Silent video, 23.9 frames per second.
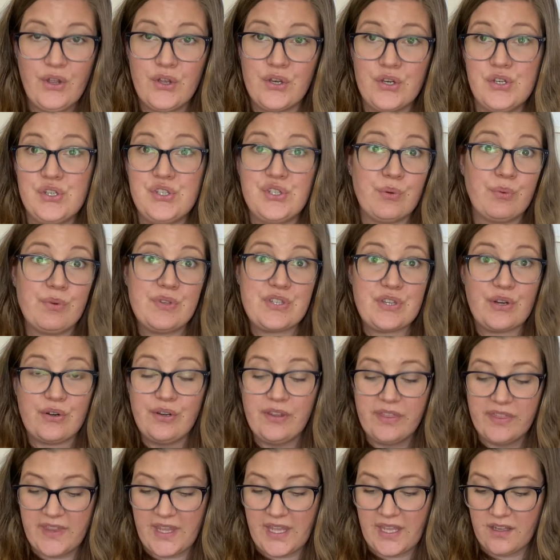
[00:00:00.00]
do its own
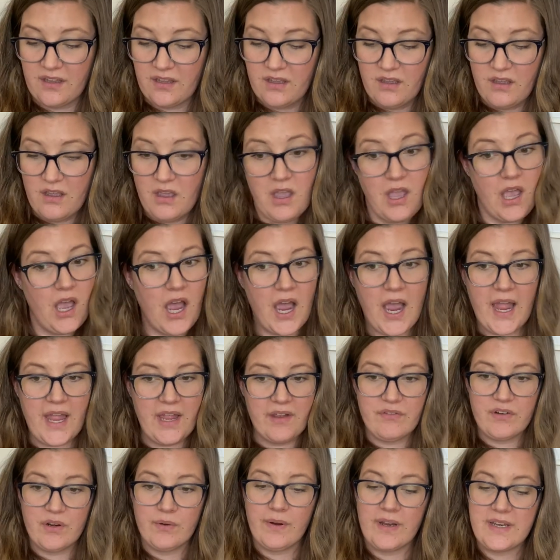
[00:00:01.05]
thing? I have
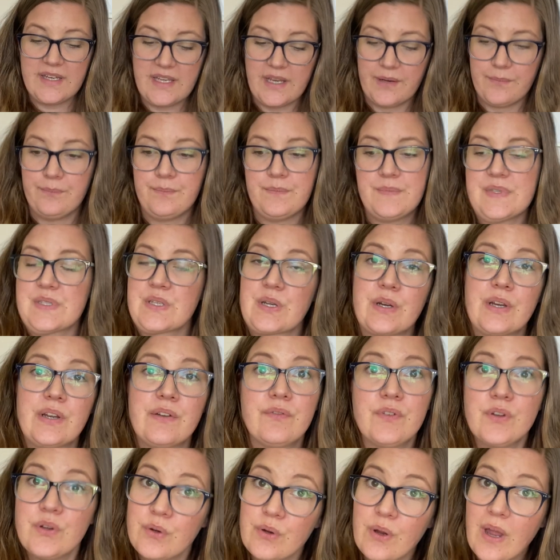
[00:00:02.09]
no idea. So if
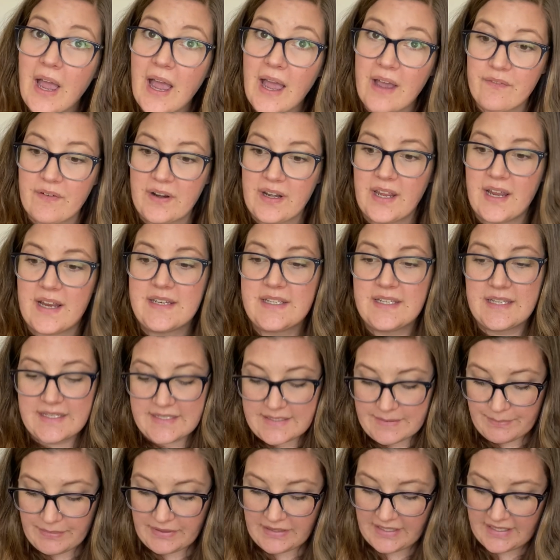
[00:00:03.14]
you have any ideas,
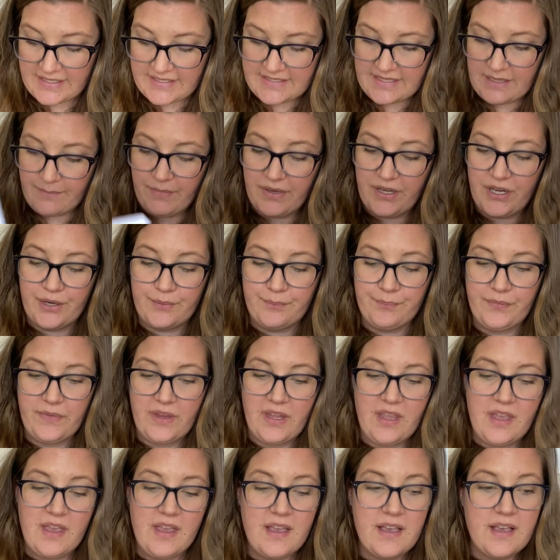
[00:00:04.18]
please let me know.
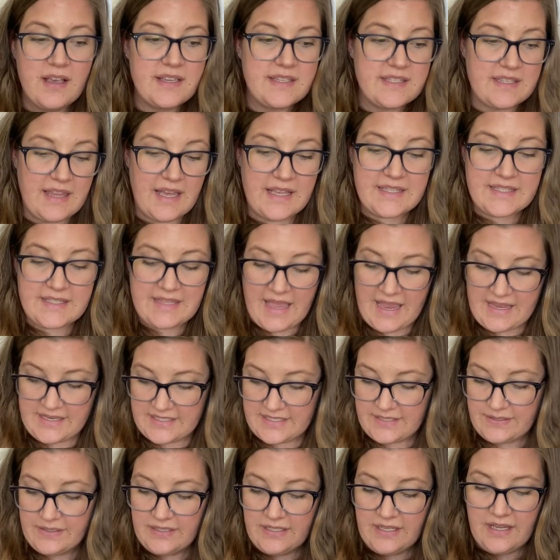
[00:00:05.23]
That's that.
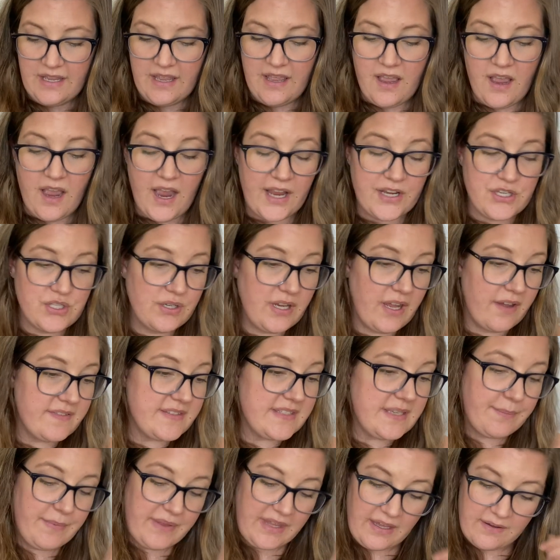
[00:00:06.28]
I do have
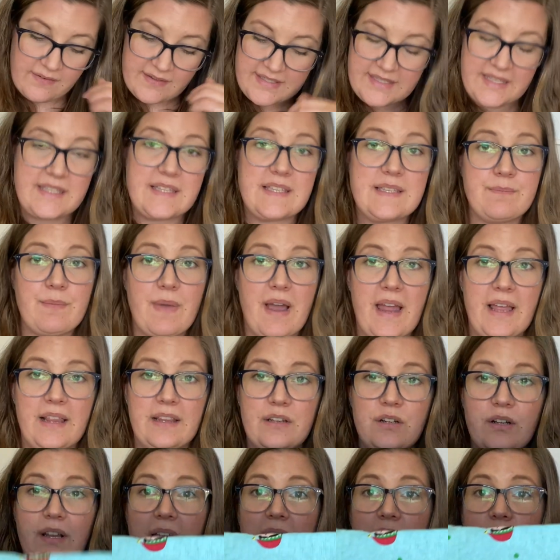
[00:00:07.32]
something else. This is my
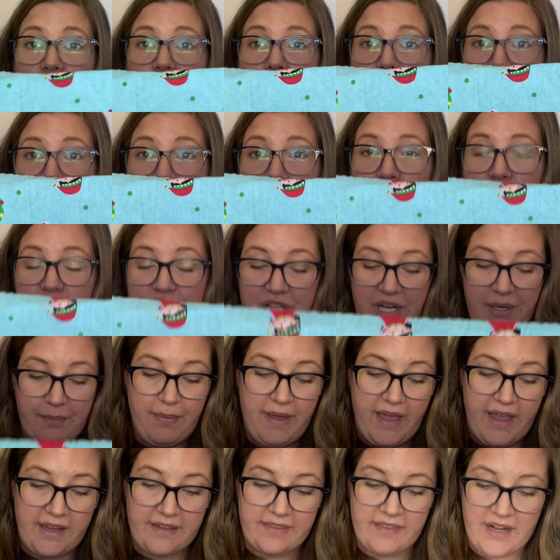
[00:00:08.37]
little elf project
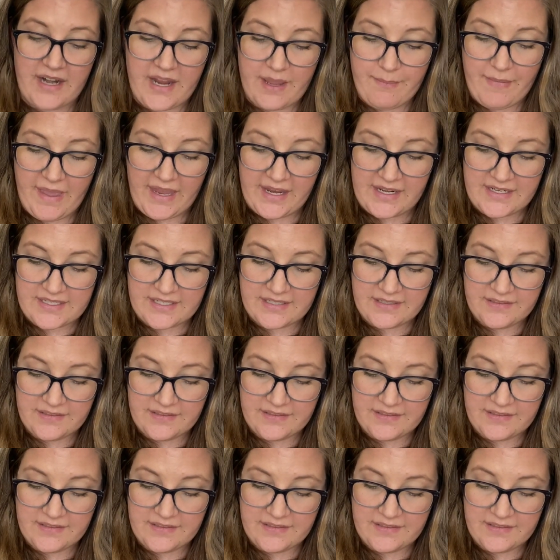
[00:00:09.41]
bag that I made